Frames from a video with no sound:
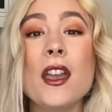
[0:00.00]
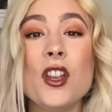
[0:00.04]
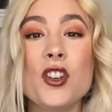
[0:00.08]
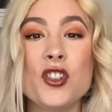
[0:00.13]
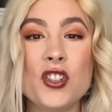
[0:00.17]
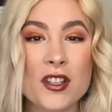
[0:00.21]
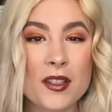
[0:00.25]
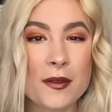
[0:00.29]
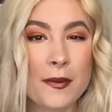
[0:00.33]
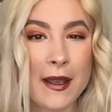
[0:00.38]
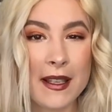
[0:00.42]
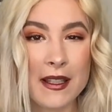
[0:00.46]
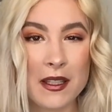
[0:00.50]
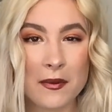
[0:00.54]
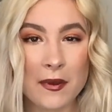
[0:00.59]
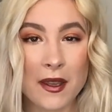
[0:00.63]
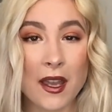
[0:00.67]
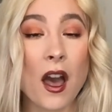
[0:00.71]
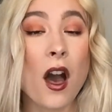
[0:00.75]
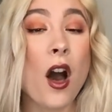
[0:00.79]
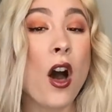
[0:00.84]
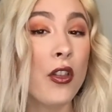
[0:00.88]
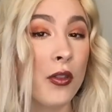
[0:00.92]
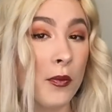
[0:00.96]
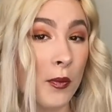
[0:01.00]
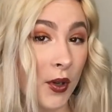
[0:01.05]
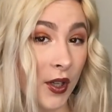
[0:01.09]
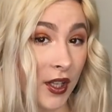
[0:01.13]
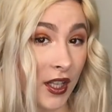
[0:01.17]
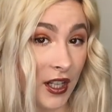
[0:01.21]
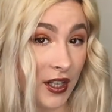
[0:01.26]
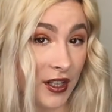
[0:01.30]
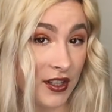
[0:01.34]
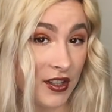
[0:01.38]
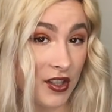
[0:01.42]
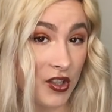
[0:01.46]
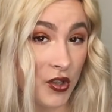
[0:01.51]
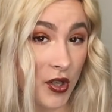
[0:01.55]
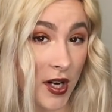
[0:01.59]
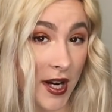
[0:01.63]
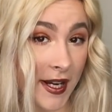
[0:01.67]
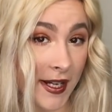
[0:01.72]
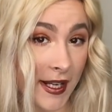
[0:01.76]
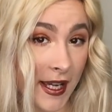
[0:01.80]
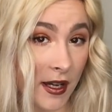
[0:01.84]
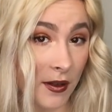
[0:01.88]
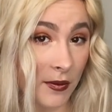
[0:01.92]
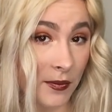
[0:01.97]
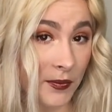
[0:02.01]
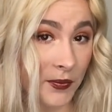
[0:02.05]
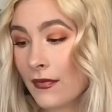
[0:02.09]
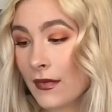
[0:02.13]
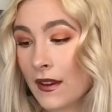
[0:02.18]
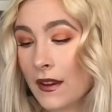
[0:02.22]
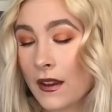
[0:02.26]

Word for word: Just makes me all the more curious to try it out.